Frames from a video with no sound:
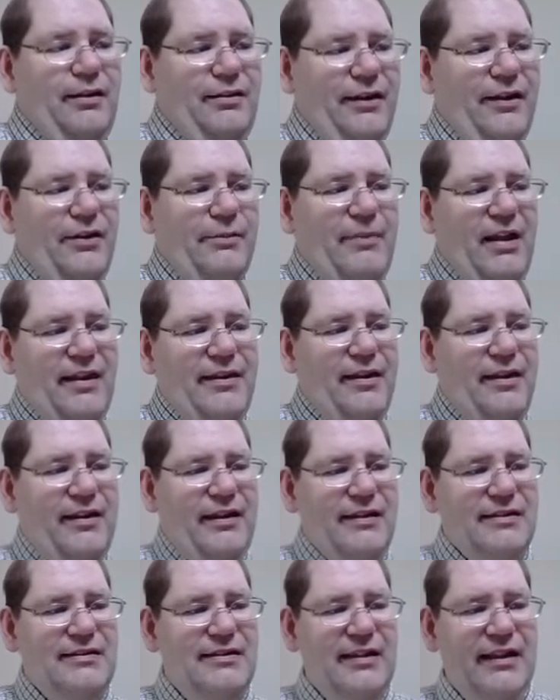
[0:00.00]
other method
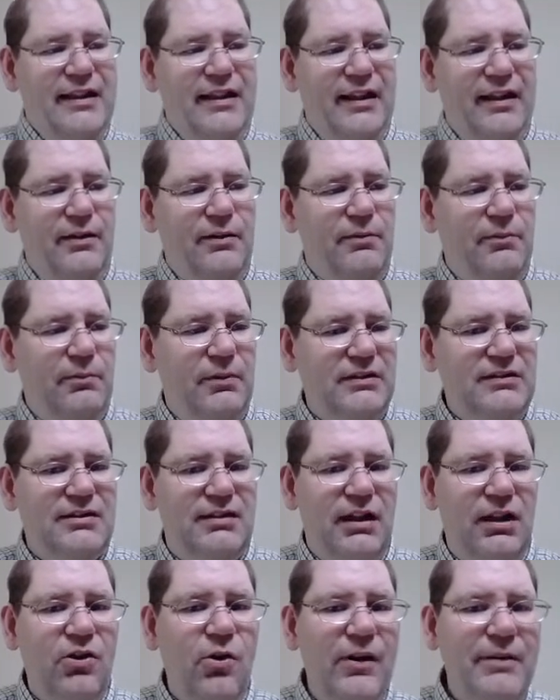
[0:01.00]
is to get what's
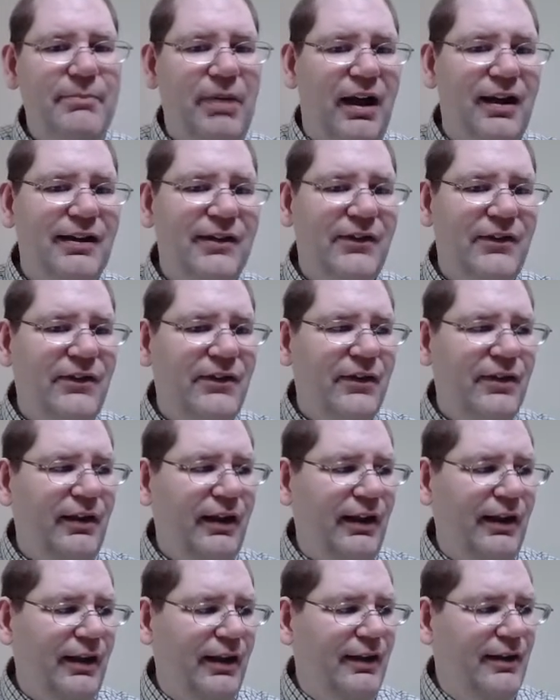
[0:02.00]
a coin box.
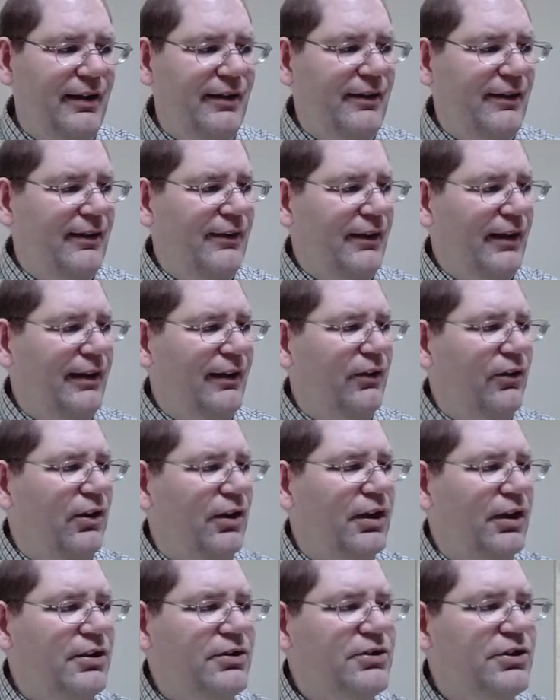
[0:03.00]
And this is a
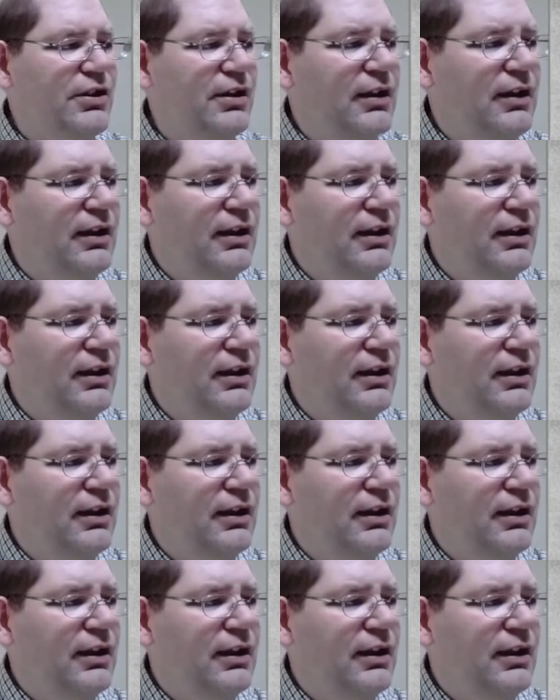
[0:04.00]
large